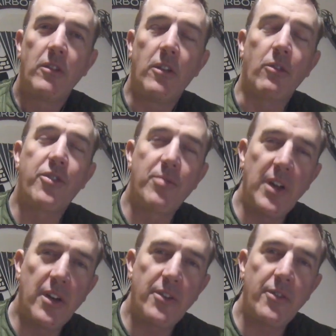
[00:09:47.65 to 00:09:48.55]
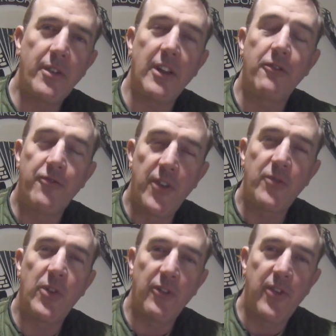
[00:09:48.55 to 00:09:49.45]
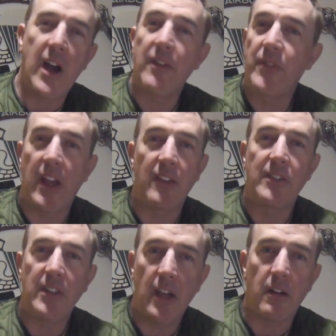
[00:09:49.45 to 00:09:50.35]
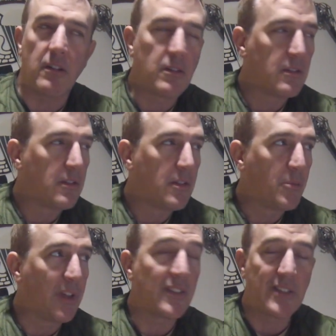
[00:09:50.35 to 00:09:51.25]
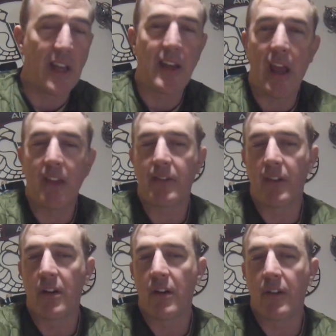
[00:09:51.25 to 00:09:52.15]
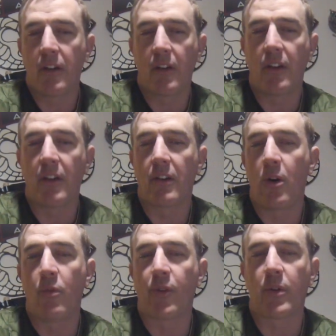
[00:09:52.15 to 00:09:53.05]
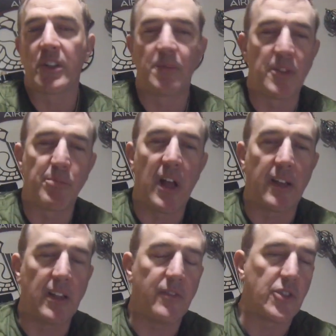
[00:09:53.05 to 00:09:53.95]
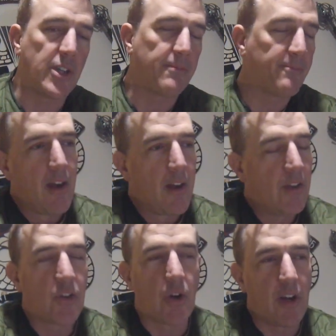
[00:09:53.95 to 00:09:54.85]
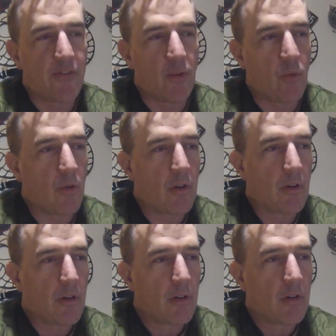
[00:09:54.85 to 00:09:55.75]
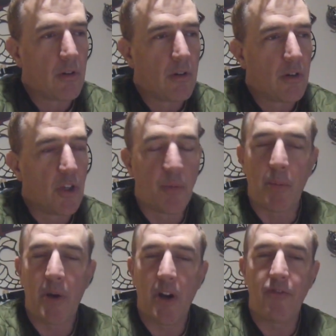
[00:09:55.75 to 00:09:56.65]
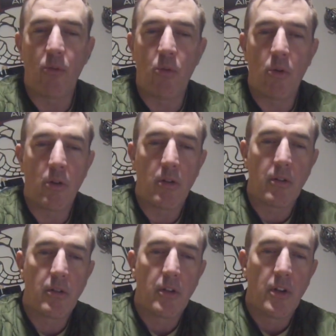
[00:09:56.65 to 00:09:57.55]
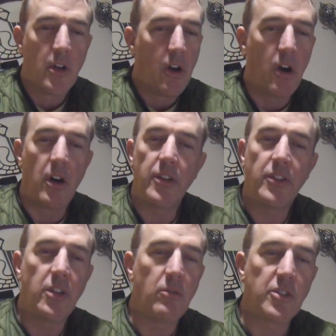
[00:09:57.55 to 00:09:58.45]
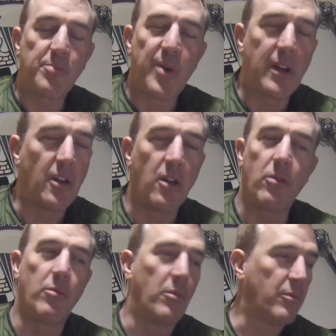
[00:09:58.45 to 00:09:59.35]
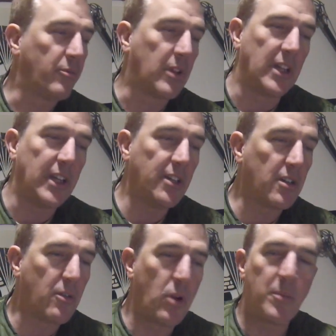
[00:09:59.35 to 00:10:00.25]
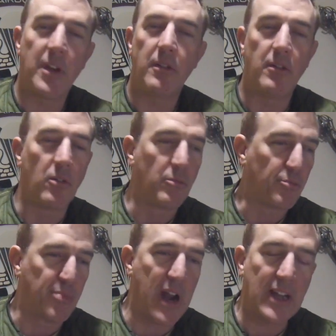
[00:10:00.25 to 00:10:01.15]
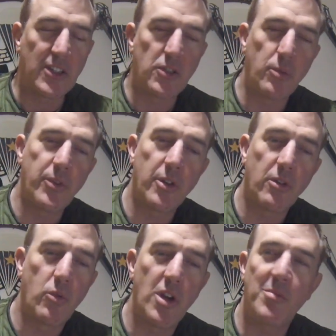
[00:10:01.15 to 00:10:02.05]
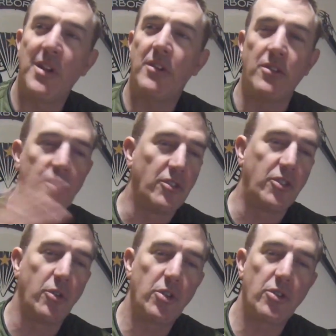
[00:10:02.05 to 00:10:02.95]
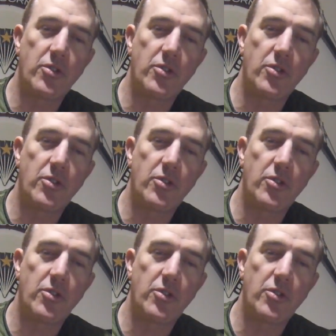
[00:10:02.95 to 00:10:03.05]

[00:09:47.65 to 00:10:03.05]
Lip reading: know, 355 days a year. Because 10 days, you know, you're home for Christmas, block leave and shit. You train for war, you prepare for war. All you do is, you know, clean your equipment, practice with your equipment, do your